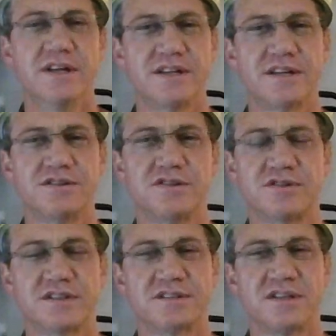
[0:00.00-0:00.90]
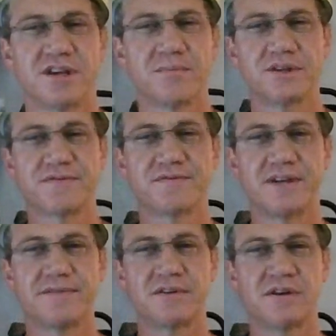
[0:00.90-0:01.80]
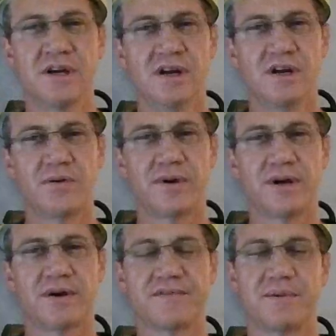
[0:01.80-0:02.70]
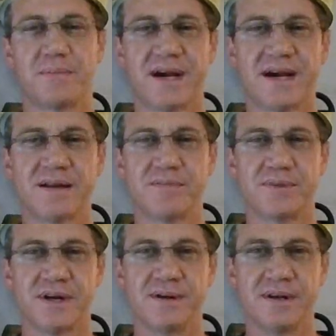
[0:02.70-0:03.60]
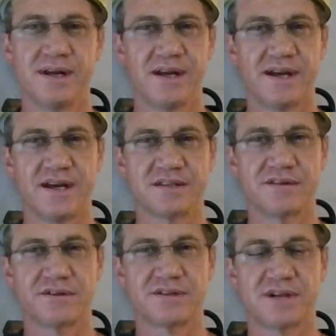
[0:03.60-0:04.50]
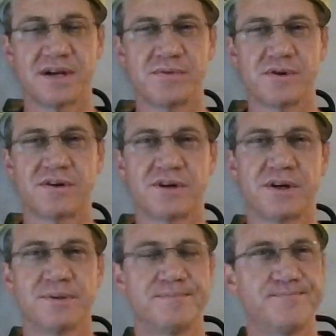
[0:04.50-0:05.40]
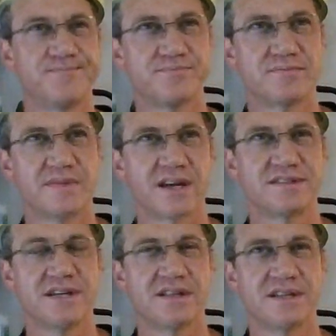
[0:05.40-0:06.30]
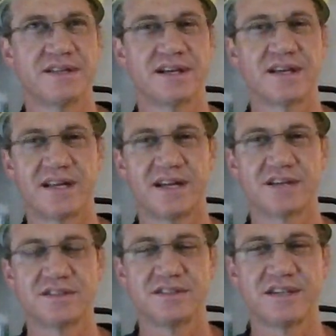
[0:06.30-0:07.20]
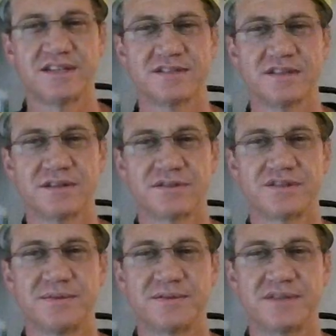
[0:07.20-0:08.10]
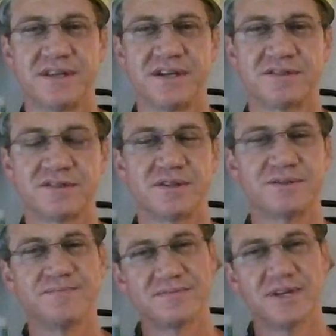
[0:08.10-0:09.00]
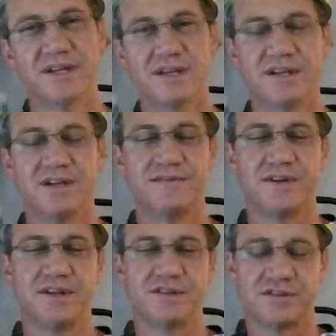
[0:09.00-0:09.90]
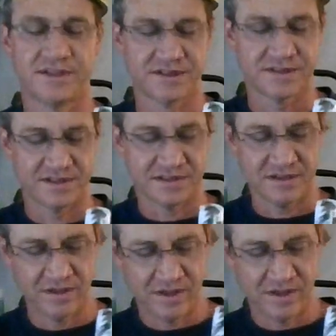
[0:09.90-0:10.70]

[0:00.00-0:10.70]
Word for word: that's interesting. Not much flavor right off the bat, but as a little time went on, exhaling, I can actually taste a little something there. So very interesting.